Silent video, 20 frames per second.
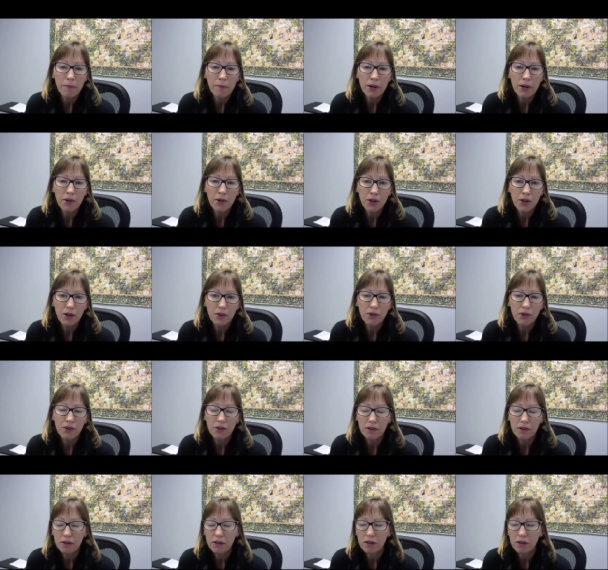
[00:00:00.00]

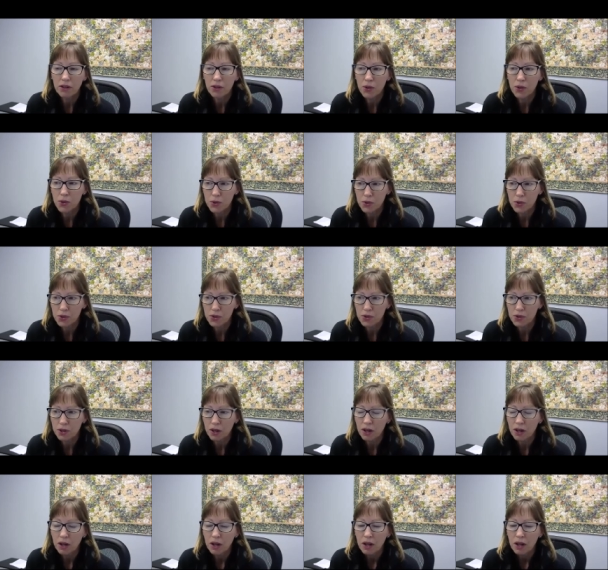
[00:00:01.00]
MHS uses.
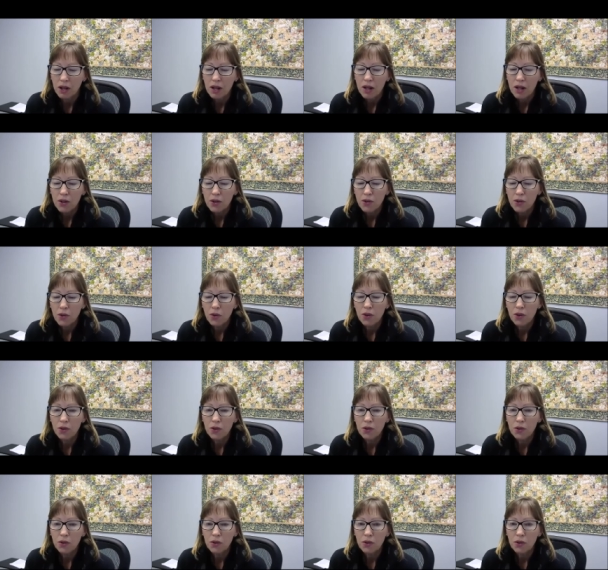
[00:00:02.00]

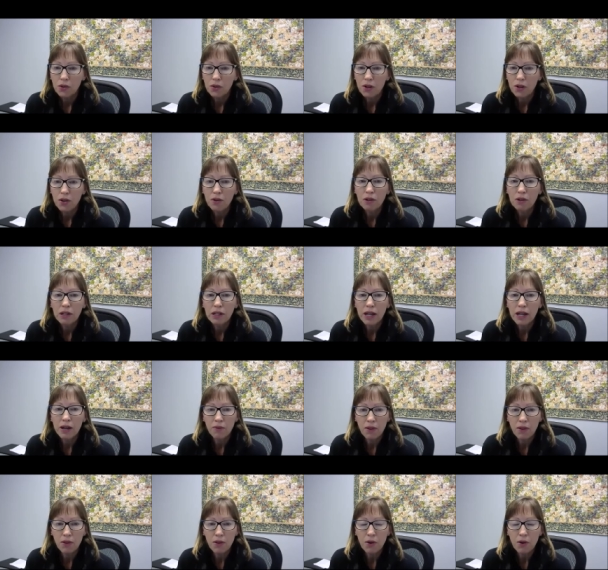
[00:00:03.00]
So another
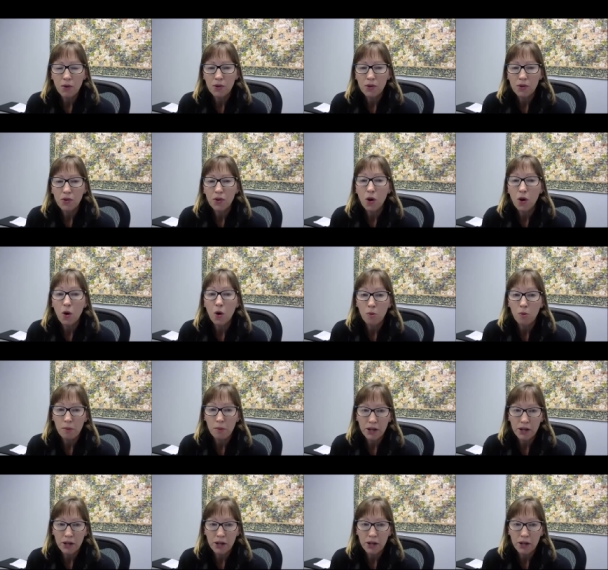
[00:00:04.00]
level, though, is the home